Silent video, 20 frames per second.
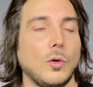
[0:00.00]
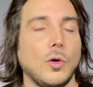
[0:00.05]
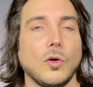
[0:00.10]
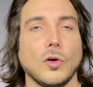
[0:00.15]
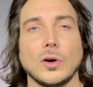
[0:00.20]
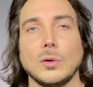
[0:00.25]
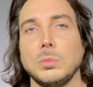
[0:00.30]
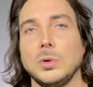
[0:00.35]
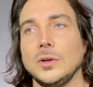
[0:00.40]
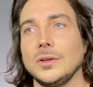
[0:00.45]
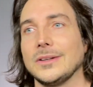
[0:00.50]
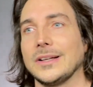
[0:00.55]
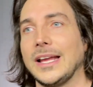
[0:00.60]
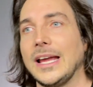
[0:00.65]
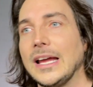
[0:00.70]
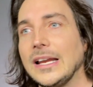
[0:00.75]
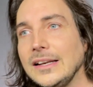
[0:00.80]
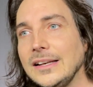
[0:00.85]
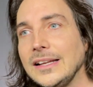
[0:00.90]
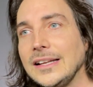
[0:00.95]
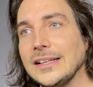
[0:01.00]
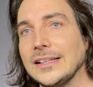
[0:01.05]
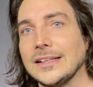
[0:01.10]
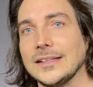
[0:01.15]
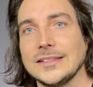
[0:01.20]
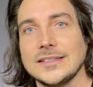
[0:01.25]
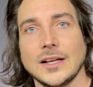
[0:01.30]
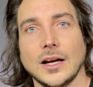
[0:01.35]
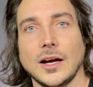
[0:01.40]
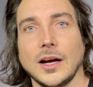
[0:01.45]
horrible
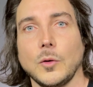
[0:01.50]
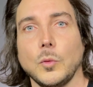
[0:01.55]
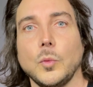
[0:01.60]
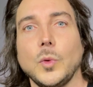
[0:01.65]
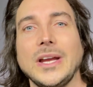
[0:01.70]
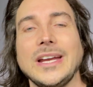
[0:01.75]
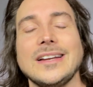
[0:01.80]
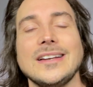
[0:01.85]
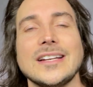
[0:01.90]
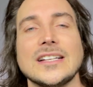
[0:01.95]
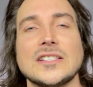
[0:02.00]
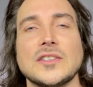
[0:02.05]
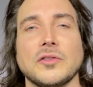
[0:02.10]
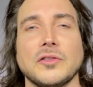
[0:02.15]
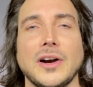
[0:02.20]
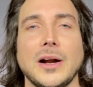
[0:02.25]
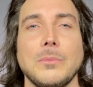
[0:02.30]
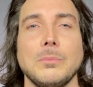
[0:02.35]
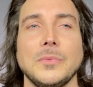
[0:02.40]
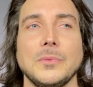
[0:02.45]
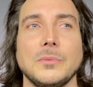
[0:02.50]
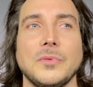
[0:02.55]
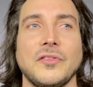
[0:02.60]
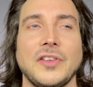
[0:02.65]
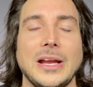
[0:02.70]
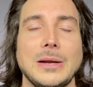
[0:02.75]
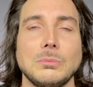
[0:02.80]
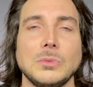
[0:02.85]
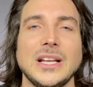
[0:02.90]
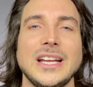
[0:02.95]
kidneys, uh, weakness from
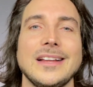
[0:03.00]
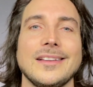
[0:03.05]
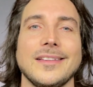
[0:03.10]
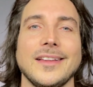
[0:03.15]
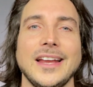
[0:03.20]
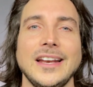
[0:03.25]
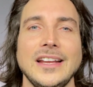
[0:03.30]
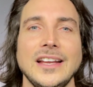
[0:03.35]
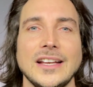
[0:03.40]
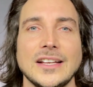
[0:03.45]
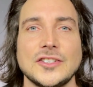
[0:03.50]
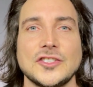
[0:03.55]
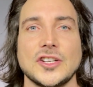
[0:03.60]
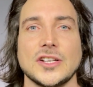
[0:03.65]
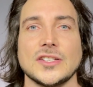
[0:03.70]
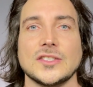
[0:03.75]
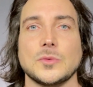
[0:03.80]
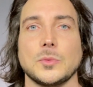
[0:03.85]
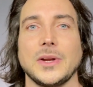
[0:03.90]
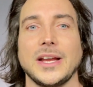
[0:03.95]
family lineages.